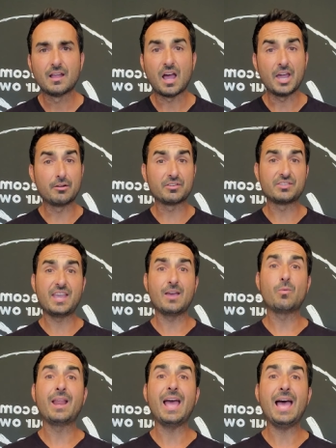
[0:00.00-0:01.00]
I
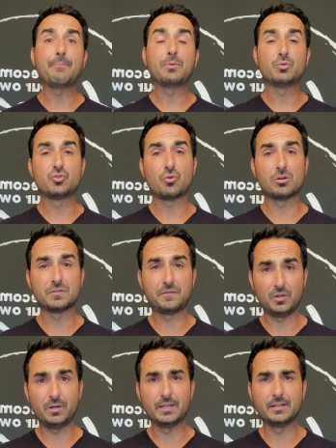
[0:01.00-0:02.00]
understand what happened with George
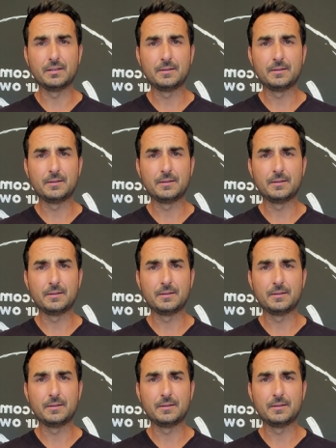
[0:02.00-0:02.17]
Floyd.